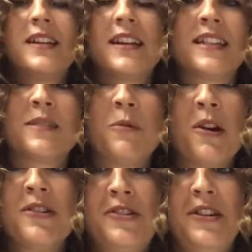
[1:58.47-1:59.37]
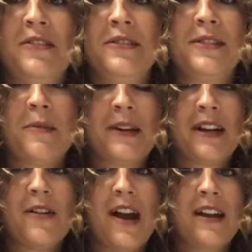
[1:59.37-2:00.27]
get some orange juice. So I'm going
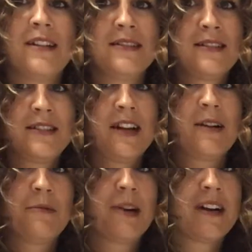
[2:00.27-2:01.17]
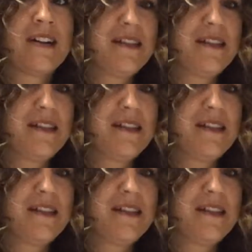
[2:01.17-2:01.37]
to go ahead and start working